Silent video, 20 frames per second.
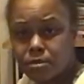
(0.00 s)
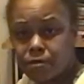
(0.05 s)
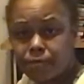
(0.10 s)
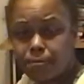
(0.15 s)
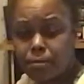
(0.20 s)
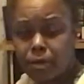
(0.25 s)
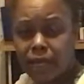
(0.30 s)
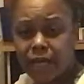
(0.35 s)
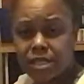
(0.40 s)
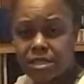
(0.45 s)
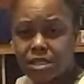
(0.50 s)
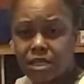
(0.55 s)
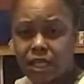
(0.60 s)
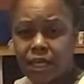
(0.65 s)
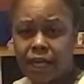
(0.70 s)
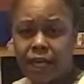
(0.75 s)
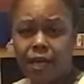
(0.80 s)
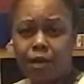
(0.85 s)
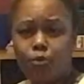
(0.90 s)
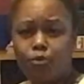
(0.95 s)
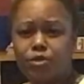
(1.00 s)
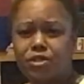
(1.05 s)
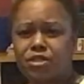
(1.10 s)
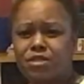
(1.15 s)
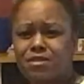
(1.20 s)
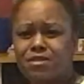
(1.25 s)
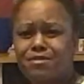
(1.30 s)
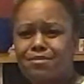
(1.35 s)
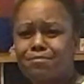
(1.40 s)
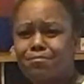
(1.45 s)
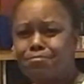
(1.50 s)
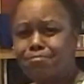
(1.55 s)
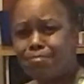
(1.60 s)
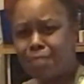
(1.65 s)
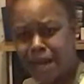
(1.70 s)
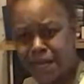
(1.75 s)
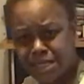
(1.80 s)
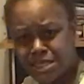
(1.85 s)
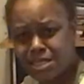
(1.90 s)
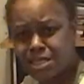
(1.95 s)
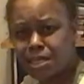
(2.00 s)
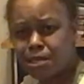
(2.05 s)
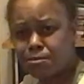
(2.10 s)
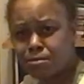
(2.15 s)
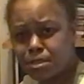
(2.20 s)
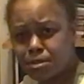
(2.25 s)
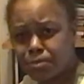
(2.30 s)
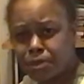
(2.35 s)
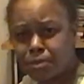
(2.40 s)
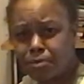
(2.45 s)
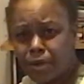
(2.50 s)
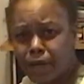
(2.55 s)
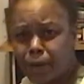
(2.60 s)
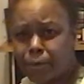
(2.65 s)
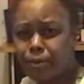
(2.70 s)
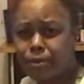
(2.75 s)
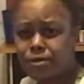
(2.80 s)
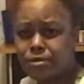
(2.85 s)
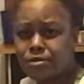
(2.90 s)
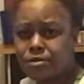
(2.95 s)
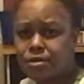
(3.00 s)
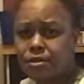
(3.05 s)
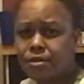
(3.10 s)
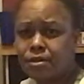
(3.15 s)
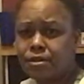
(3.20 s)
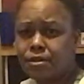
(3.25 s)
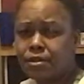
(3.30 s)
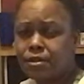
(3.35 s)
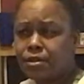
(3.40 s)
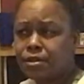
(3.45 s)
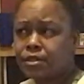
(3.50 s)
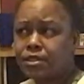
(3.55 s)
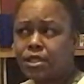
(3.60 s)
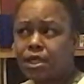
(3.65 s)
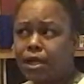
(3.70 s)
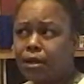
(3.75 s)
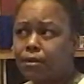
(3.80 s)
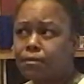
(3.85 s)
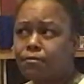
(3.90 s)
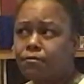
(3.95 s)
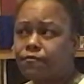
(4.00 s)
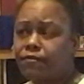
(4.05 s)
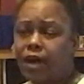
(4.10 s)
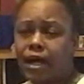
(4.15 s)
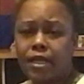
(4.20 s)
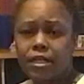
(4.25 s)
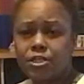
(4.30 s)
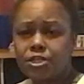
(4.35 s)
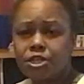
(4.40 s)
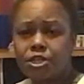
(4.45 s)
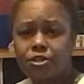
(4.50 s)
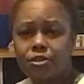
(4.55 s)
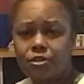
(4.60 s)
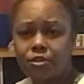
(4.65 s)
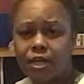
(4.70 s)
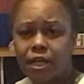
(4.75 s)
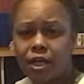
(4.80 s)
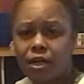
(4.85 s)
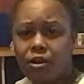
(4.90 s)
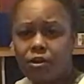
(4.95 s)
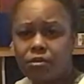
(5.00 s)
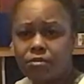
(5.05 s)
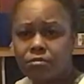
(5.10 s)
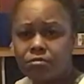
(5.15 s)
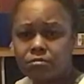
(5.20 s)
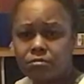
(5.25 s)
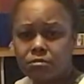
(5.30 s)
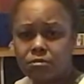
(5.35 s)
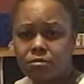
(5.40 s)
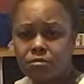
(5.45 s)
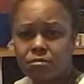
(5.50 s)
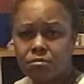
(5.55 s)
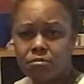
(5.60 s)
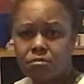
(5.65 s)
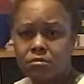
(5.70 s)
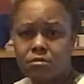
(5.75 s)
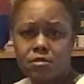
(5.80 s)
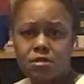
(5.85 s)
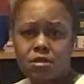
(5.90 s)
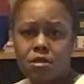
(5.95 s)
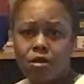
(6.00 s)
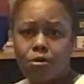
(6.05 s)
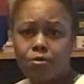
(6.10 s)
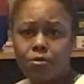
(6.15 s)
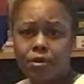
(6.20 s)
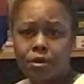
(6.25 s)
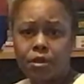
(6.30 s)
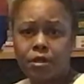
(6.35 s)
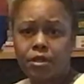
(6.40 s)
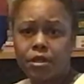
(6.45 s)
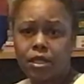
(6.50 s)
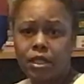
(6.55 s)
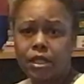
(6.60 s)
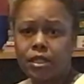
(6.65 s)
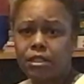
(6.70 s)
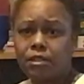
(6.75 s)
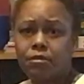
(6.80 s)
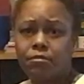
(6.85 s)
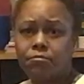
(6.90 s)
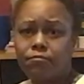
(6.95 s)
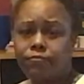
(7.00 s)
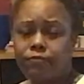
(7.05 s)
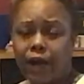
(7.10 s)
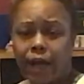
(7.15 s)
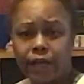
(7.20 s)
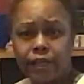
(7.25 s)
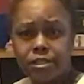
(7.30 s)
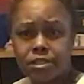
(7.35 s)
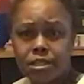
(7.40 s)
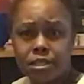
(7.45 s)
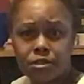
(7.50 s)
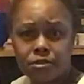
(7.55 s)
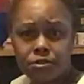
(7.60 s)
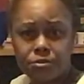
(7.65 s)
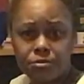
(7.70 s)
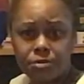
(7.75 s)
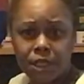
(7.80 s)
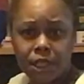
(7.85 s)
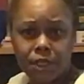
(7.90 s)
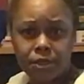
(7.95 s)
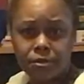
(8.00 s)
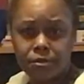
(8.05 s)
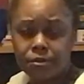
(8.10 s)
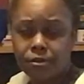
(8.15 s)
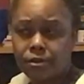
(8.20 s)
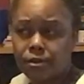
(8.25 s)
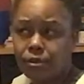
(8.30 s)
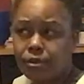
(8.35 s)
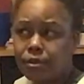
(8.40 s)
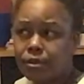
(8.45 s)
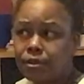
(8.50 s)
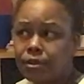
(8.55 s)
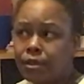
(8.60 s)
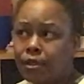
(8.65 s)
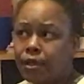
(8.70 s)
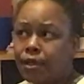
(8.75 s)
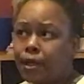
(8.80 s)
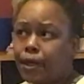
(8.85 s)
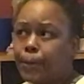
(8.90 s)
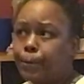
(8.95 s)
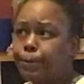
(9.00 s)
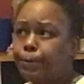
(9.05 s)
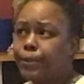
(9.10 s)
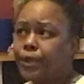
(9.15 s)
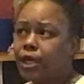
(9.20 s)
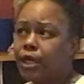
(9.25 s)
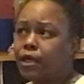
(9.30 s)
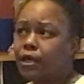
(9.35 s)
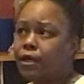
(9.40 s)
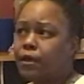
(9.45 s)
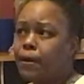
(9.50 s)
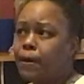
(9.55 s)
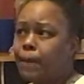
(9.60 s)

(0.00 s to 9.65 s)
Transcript: plants that came, which may seem to be peppers that volunteered on their own. So we're gonna let them volunteer and do what they do. But